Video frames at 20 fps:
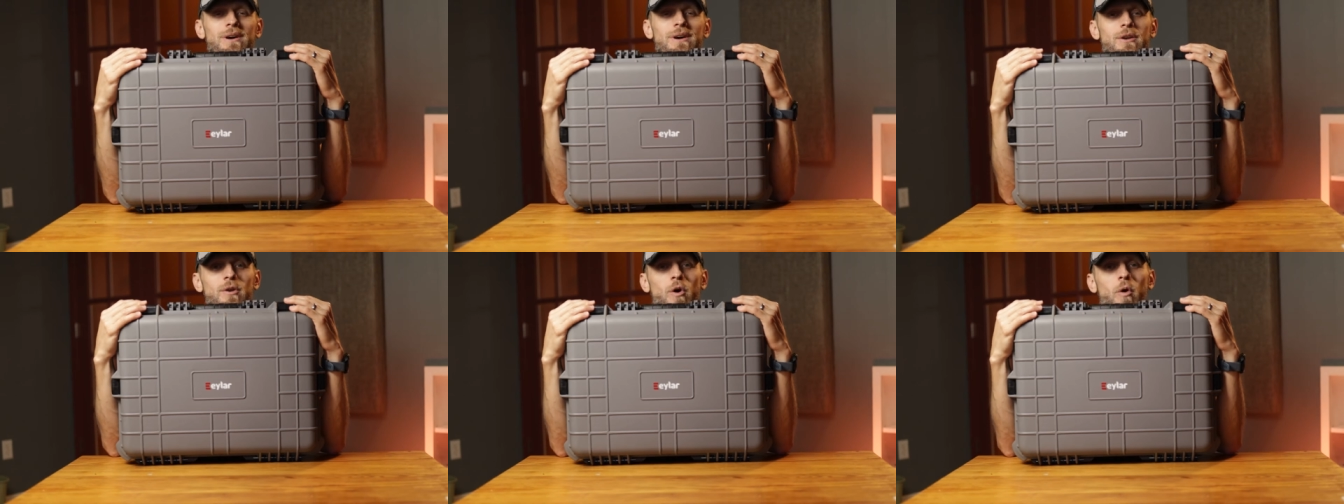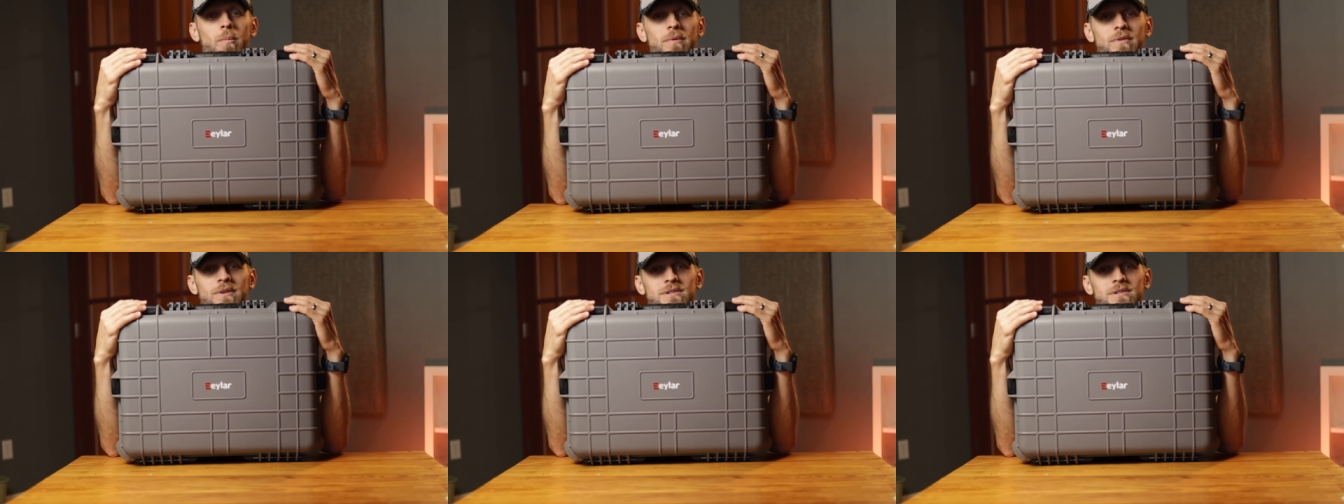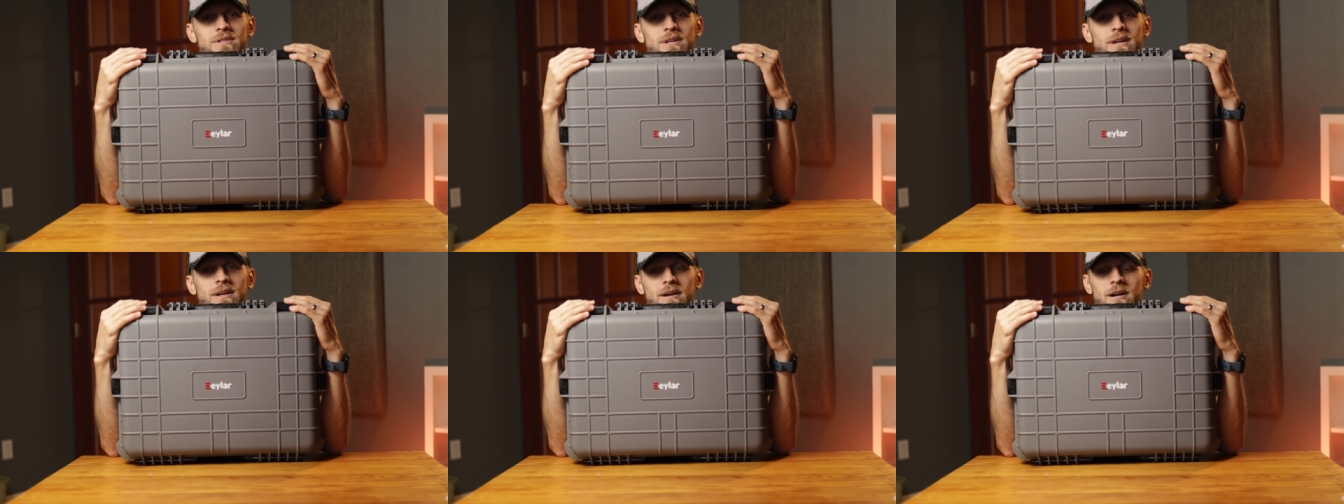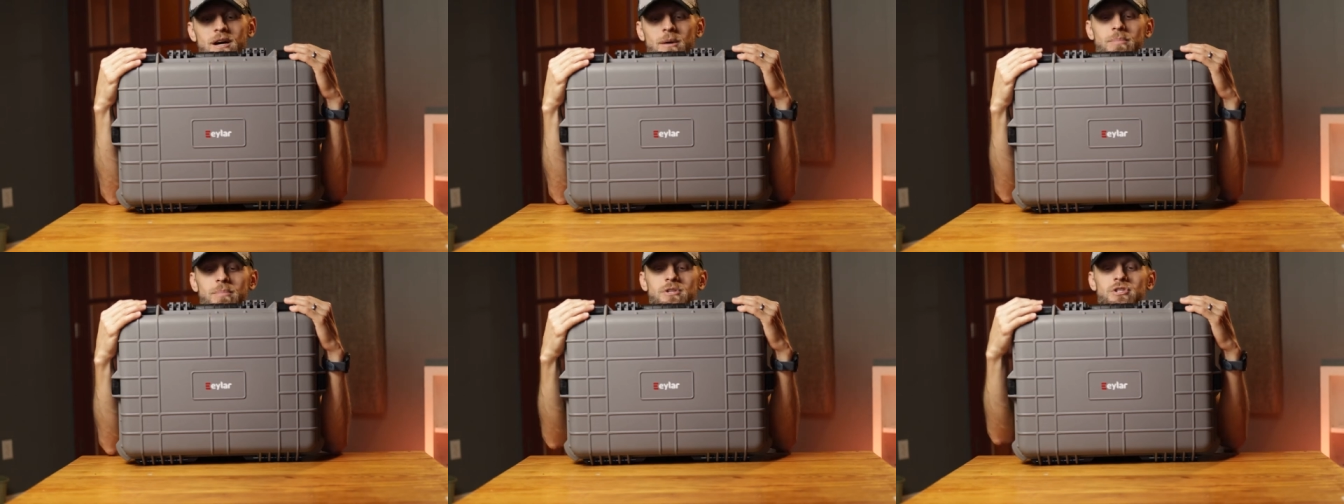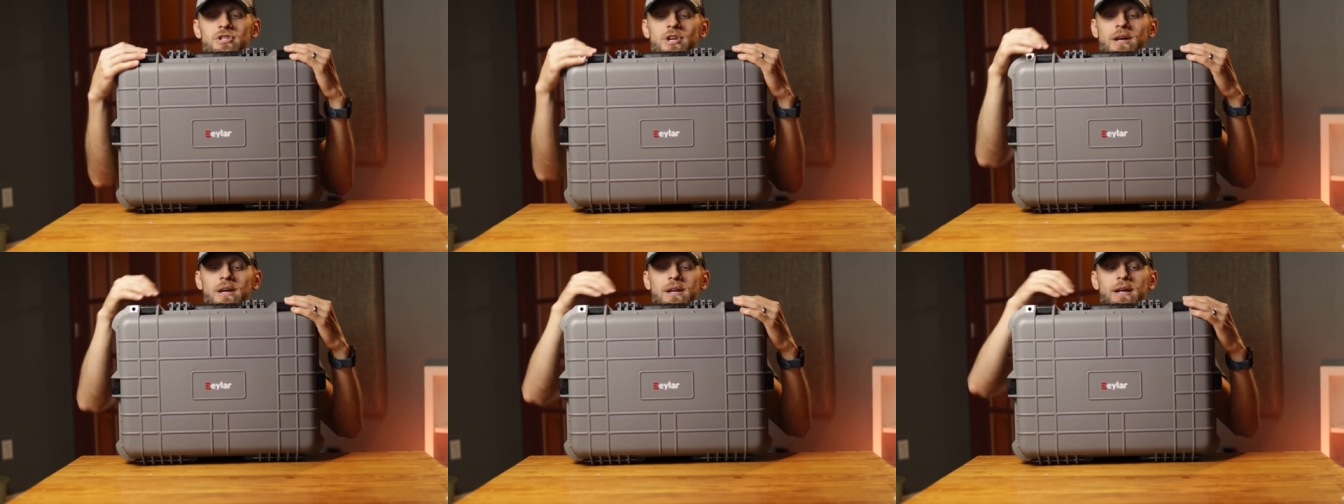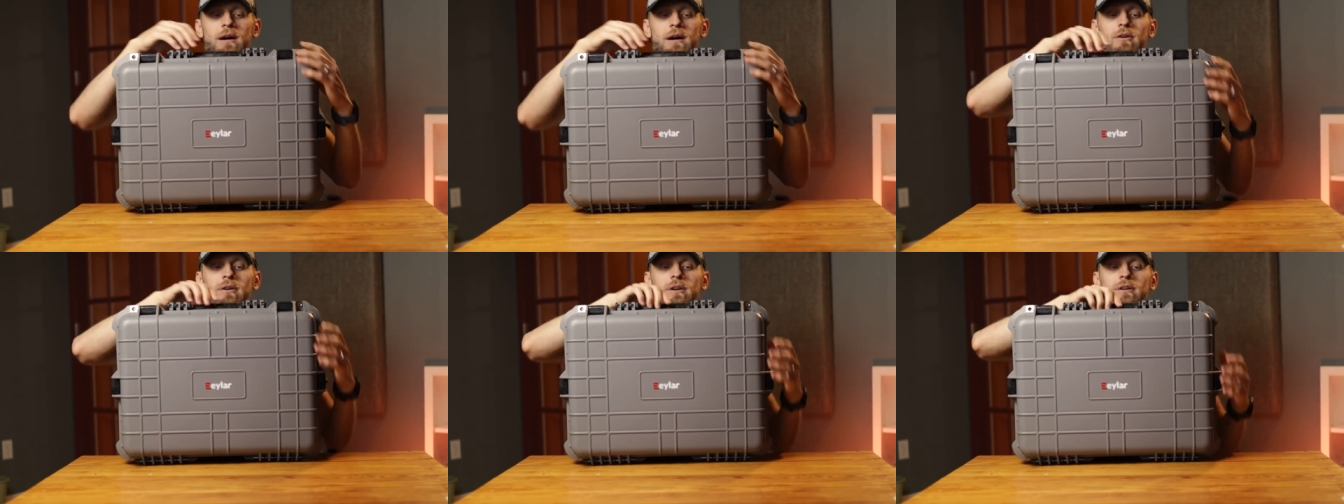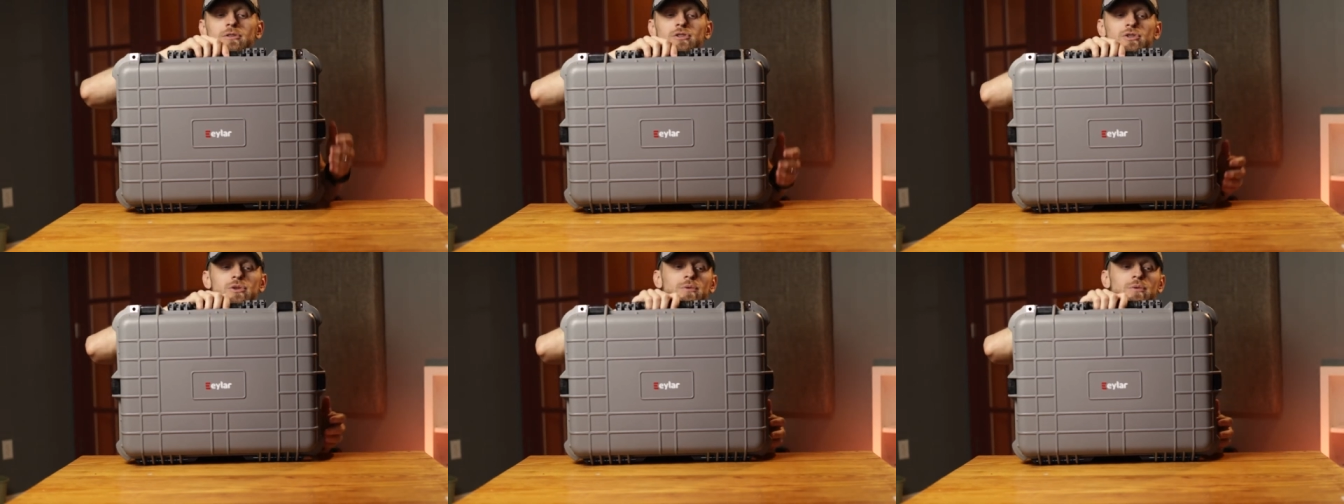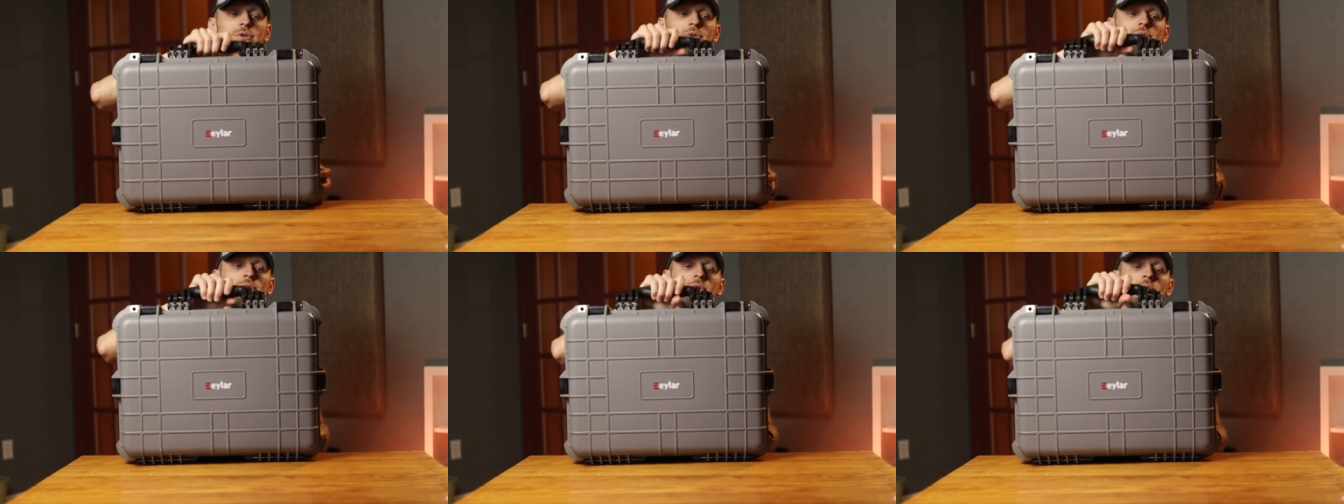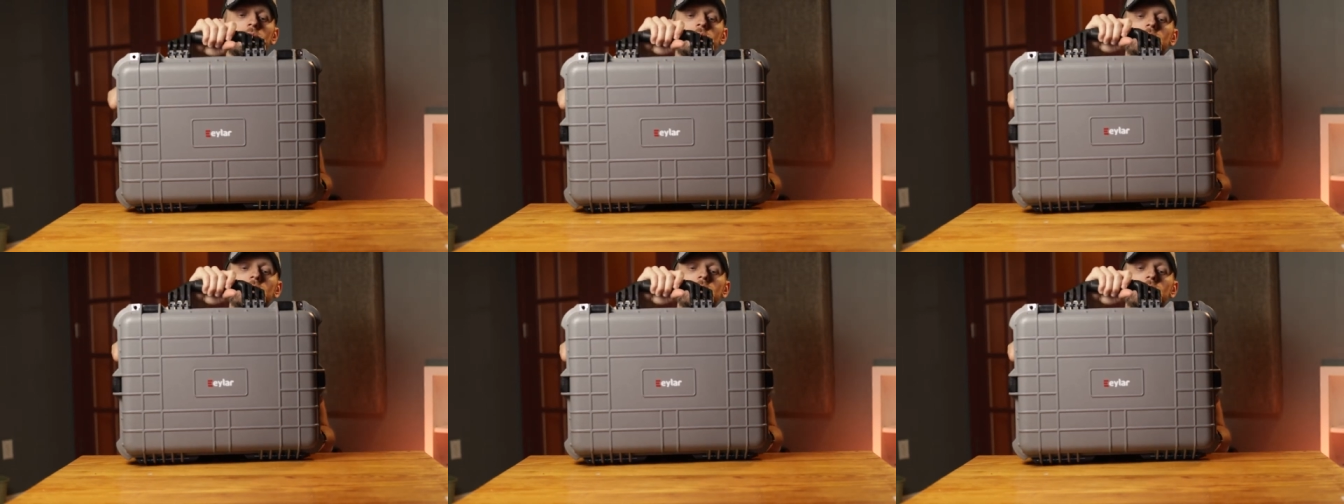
ahead and open this thing up and check it out and I'll show you